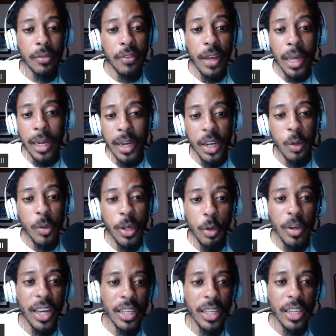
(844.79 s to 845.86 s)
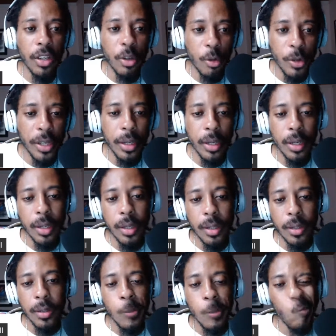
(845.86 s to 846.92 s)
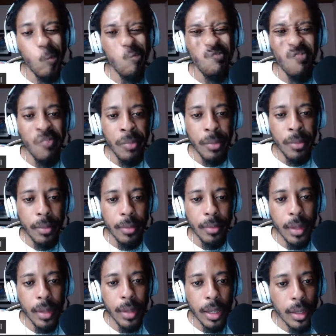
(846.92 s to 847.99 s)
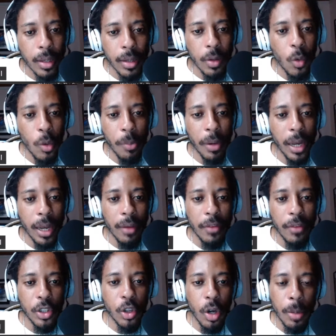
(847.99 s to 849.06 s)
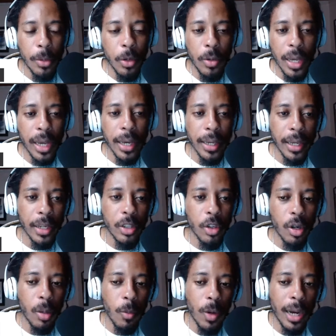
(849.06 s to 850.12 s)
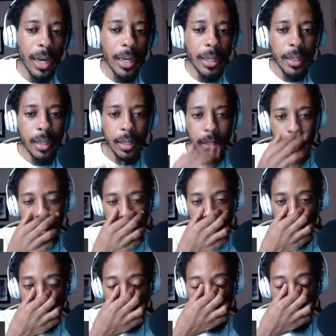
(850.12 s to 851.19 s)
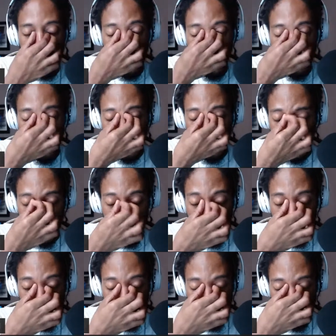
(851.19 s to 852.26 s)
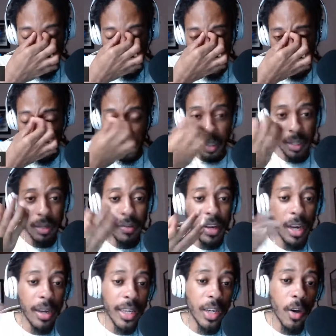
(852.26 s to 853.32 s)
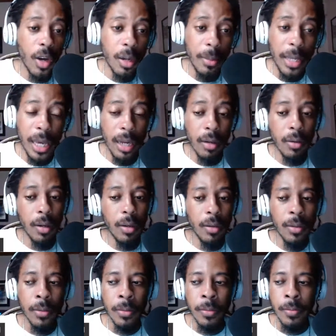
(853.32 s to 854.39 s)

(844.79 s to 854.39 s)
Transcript: Finally, when you get your degree, like you applying for a job and you can't get a job. Why? I don't know. Is it because of our economy? I don't know.